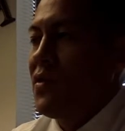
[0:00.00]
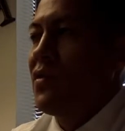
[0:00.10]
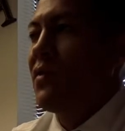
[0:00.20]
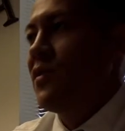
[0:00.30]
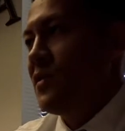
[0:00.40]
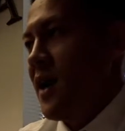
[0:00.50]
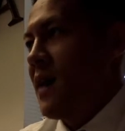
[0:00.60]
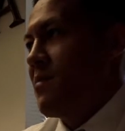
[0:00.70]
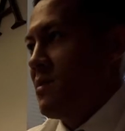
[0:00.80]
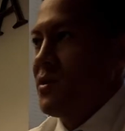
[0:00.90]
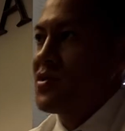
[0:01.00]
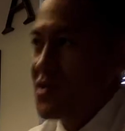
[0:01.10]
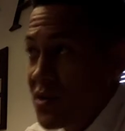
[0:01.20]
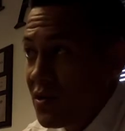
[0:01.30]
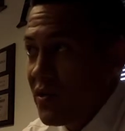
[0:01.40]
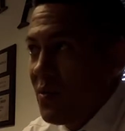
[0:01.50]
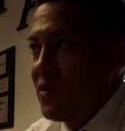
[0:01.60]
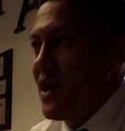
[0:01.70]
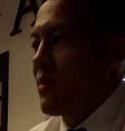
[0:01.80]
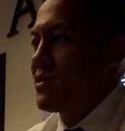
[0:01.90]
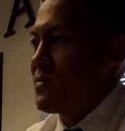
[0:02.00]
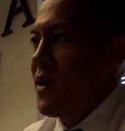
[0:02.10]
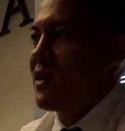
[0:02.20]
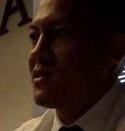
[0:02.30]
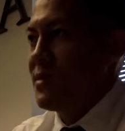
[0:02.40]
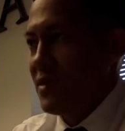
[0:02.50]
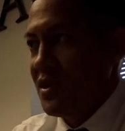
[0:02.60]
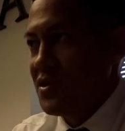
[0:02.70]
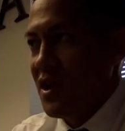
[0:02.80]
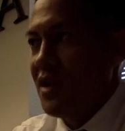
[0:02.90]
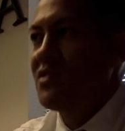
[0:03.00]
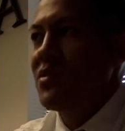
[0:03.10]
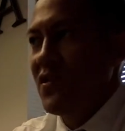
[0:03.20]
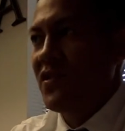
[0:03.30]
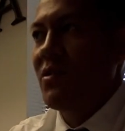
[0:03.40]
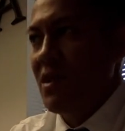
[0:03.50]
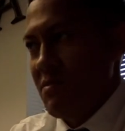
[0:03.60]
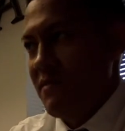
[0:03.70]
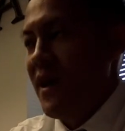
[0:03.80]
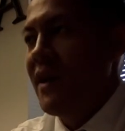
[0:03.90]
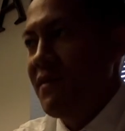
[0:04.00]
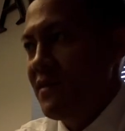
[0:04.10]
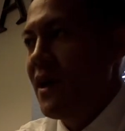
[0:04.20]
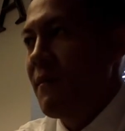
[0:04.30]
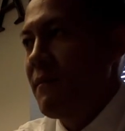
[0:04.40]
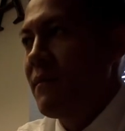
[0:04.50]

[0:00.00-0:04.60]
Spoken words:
So if you die prematurely, would that responsibility change, or would you still want to provide for them?